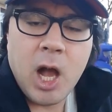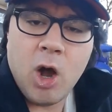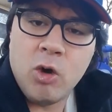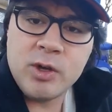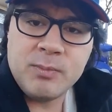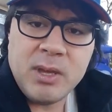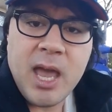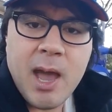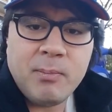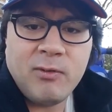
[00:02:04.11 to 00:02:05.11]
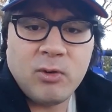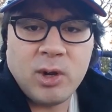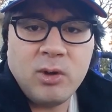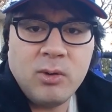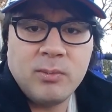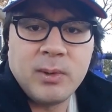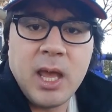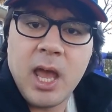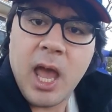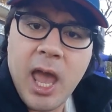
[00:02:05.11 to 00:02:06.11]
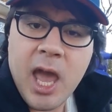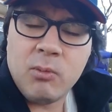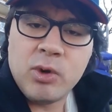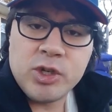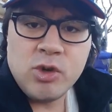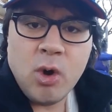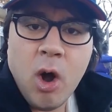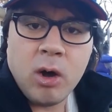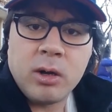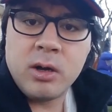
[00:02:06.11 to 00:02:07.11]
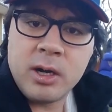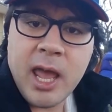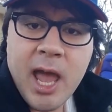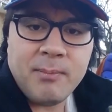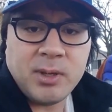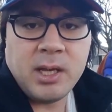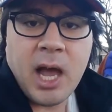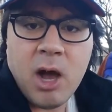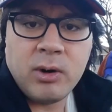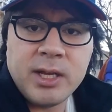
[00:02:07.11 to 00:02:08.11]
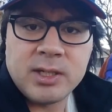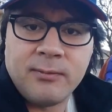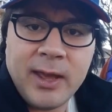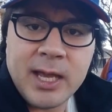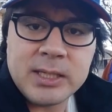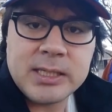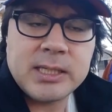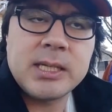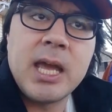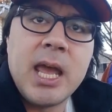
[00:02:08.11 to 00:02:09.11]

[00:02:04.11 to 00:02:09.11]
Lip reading: Always be happy for you, and wish you all good, happy holidays in advance.